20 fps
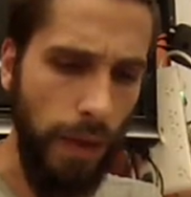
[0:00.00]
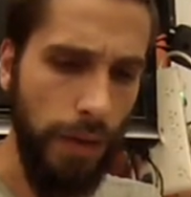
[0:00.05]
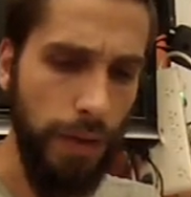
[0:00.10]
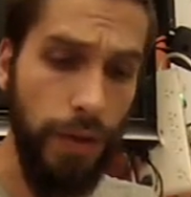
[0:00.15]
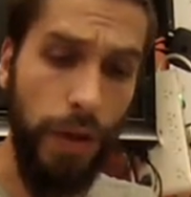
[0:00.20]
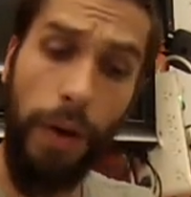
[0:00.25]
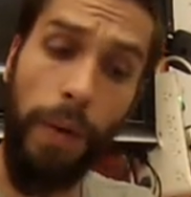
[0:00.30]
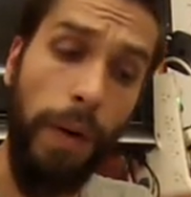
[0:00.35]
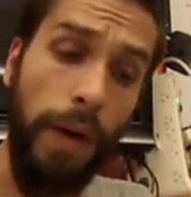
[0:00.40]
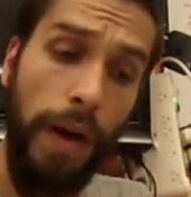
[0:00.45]

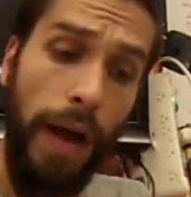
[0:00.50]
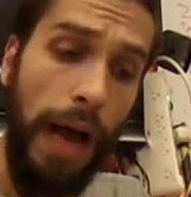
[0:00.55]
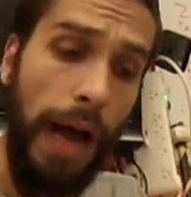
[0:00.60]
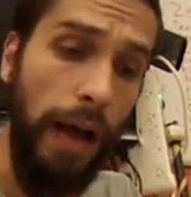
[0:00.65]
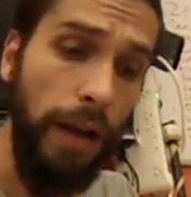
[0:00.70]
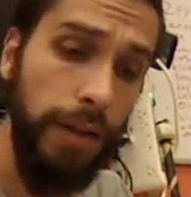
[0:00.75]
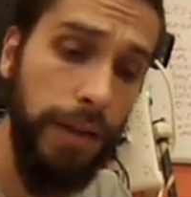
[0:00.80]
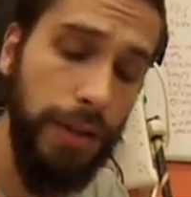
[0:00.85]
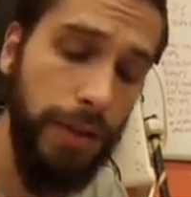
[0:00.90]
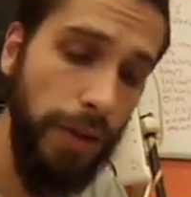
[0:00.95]
So
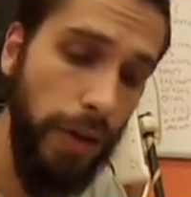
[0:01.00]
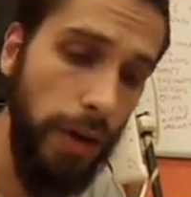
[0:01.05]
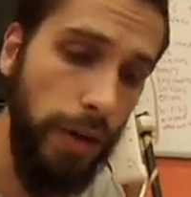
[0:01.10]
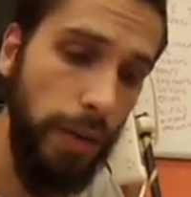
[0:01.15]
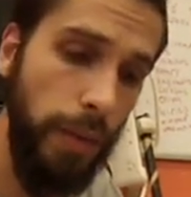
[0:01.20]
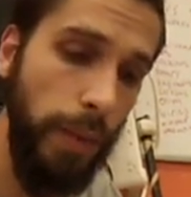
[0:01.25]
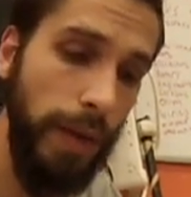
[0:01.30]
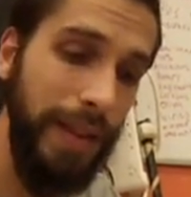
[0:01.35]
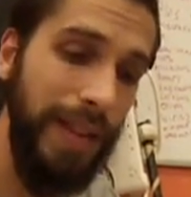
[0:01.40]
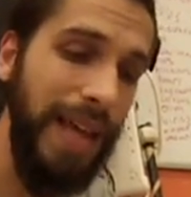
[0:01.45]
I'll
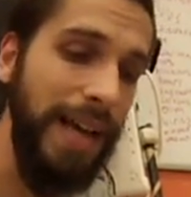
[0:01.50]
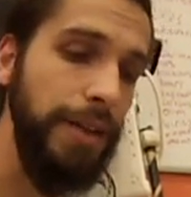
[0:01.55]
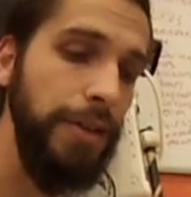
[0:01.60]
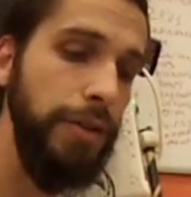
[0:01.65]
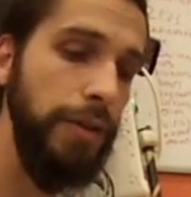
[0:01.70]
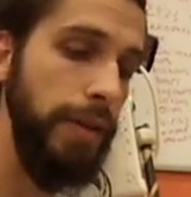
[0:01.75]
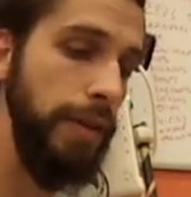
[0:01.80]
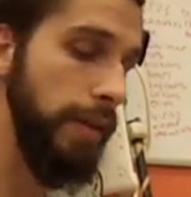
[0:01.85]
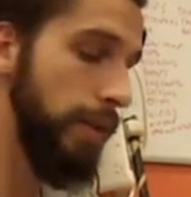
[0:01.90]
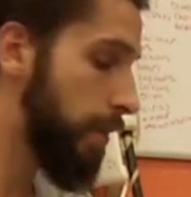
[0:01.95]
start with
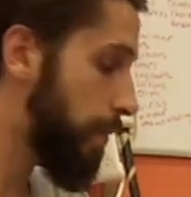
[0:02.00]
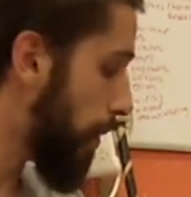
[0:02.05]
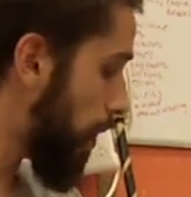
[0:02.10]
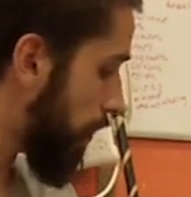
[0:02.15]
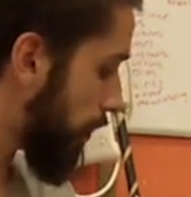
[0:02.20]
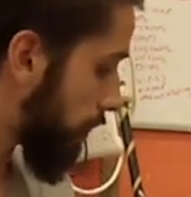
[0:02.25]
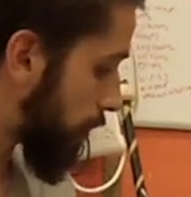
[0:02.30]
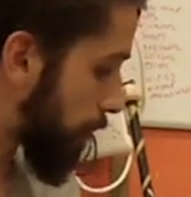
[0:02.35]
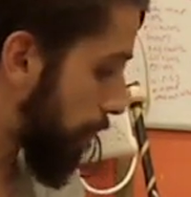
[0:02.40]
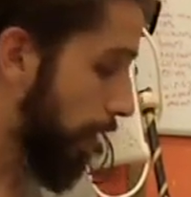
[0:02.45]
actually the
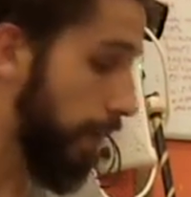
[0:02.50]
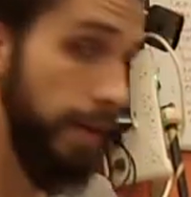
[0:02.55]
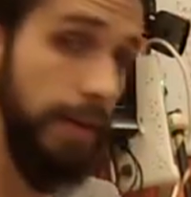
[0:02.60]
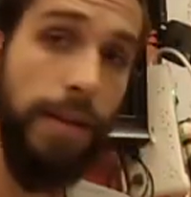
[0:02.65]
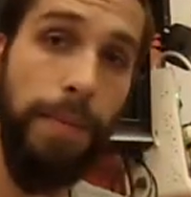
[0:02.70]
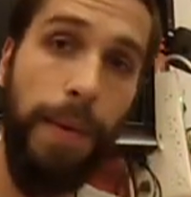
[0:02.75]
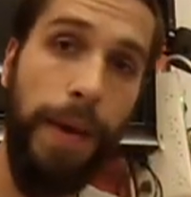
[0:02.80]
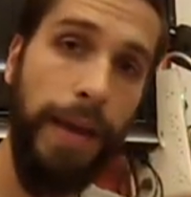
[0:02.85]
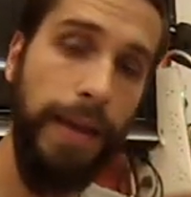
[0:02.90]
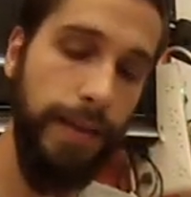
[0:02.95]
smallest
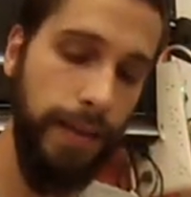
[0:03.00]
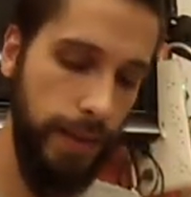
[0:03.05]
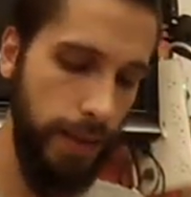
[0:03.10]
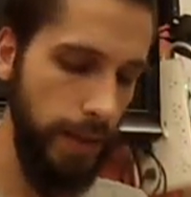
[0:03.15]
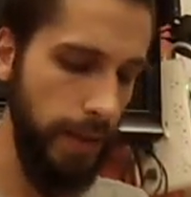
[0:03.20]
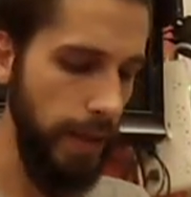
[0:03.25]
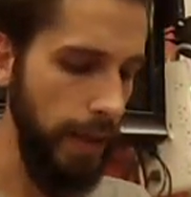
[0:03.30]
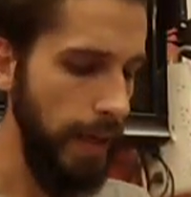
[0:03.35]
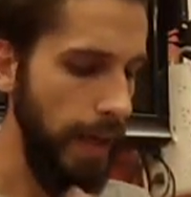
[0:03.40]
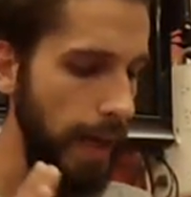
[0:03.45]
part, the
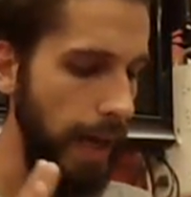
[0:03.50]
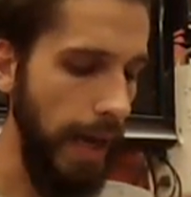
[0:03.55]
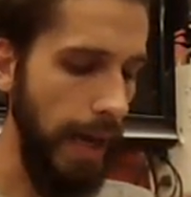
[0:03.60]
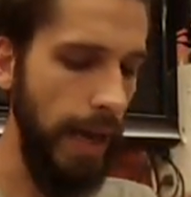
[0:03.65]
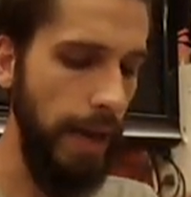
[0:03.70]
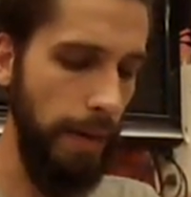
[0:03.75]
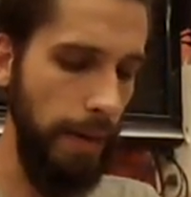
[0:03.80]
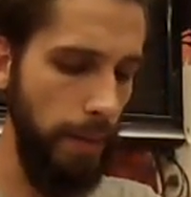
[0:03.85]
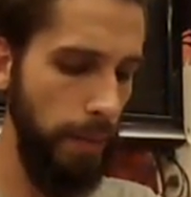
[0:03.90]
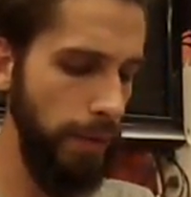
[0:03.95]
base,
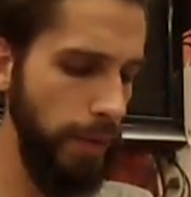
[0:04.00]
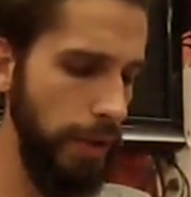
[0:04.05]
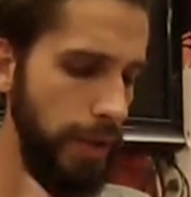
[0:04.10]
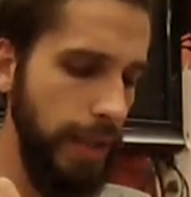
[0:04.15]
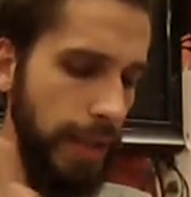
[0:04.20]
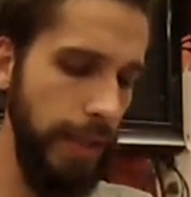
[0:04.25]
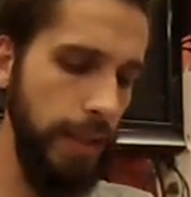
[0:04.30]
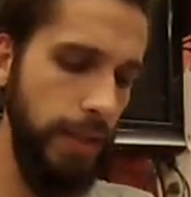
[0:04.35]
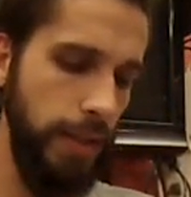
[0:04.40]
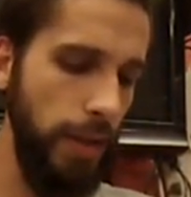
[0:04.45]
and we'll
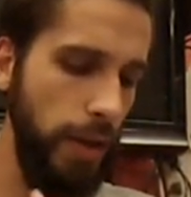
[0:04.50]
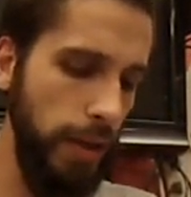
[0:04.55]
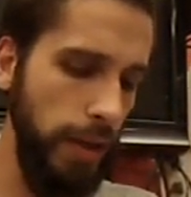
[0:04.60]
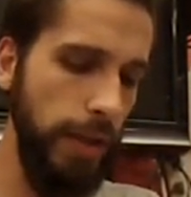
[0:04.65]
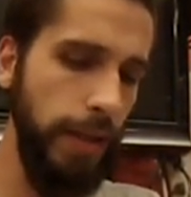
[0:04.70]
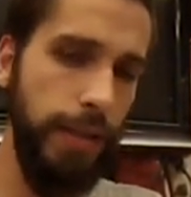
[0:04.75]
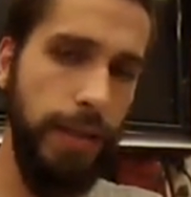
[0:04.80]
just get started.